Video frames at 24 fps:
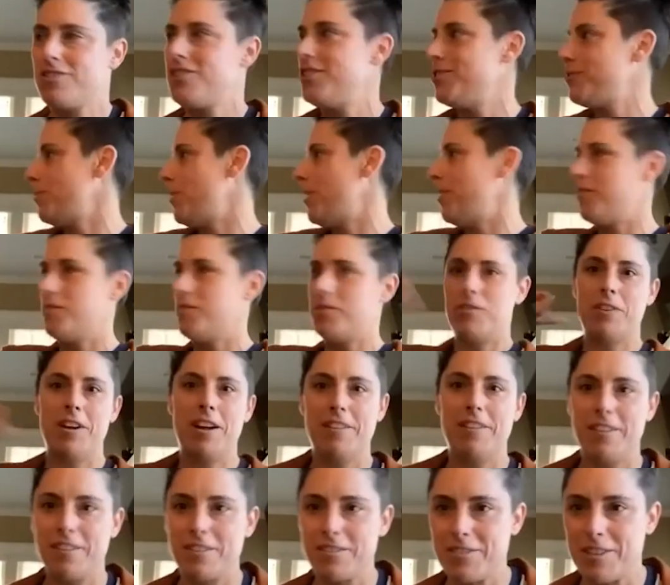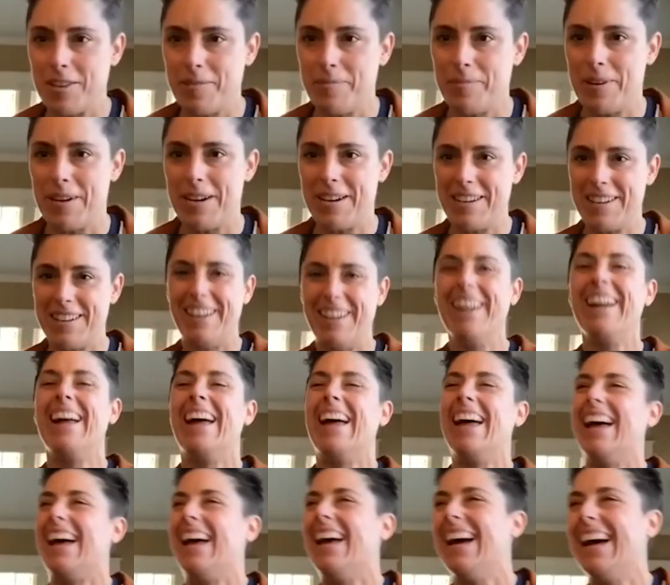she's running around here somewhere,
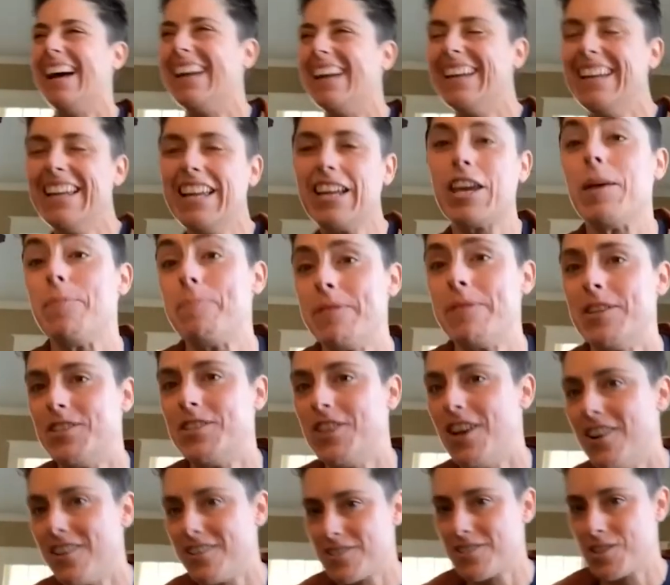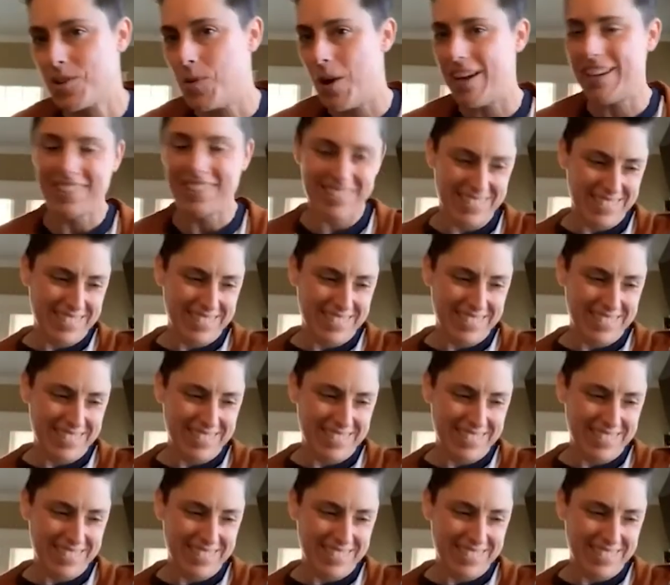keeping the dogs quiet.